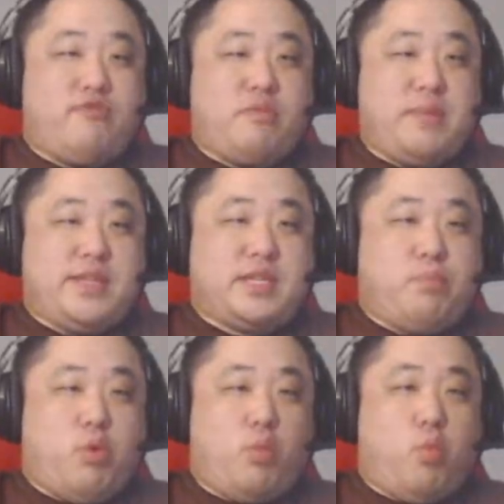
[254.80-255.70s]
from me at this
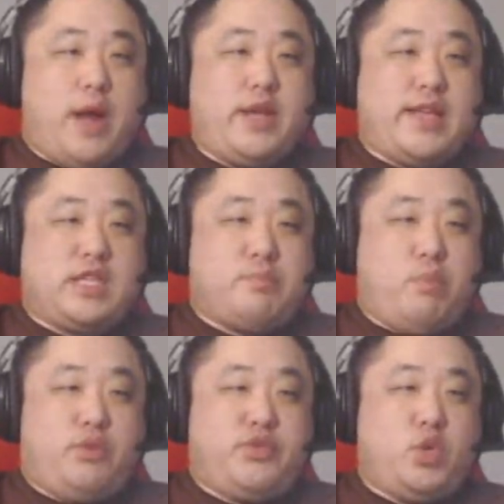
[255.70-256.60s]
point? Why you had to
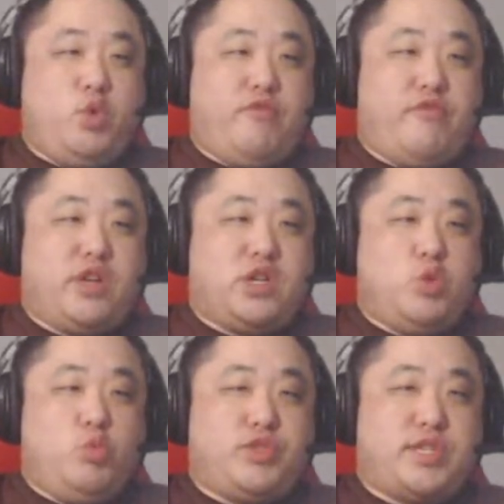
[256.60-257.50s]
spawn two
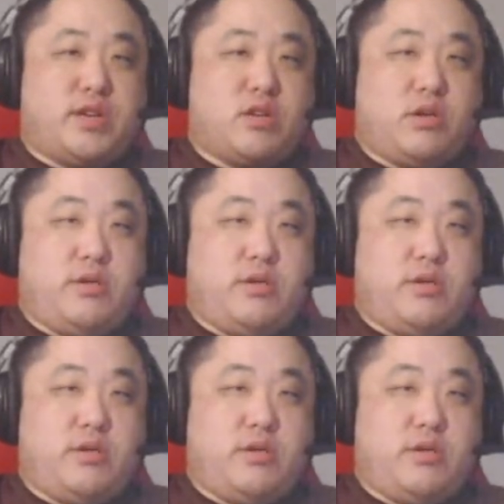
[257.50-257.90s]
goons here?